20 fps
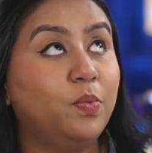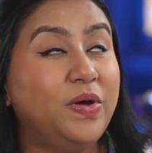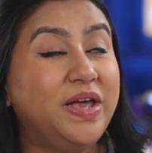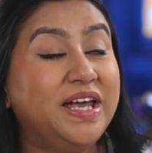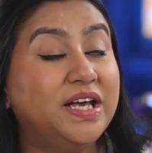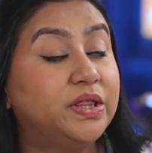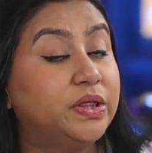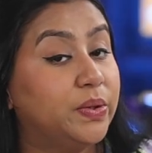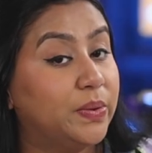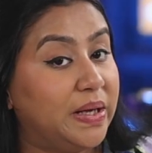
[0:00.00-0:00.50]

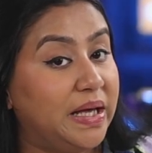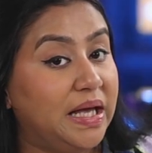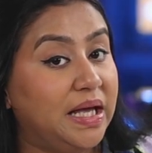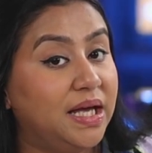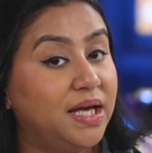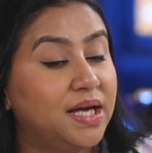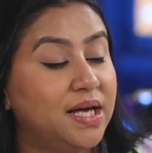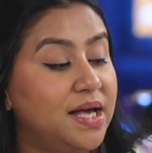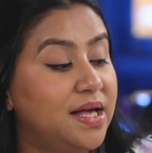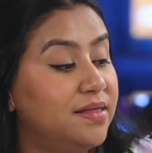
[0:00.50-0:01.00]
week
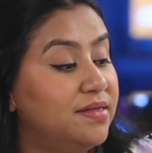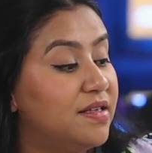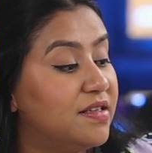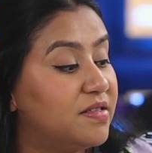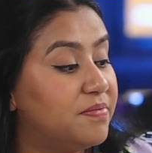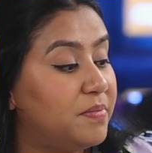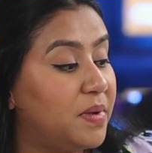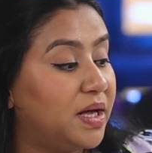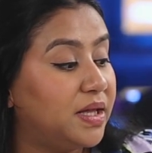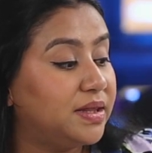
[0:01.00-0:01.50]
3
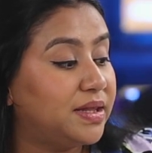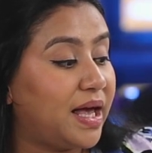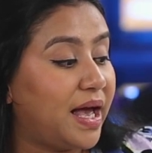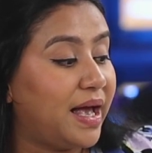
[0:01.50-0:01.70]
this month.